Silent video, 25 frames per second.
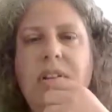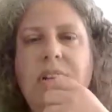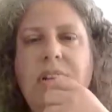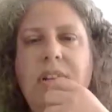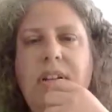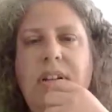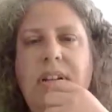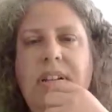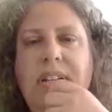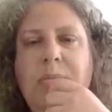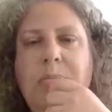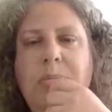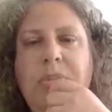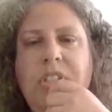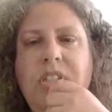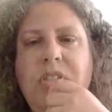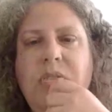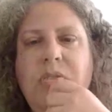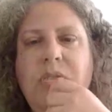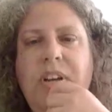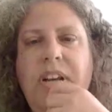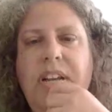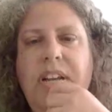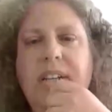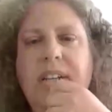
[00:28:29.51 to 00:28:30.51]
uh, let me
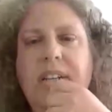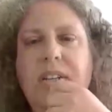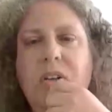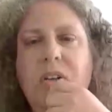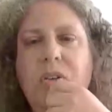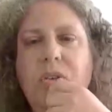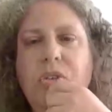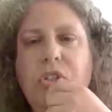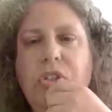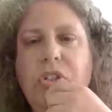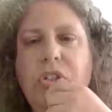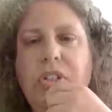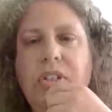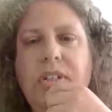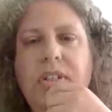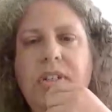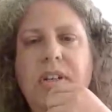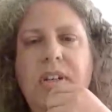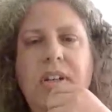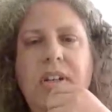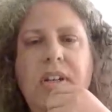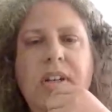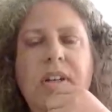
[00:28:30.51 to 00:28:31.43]
define a notion.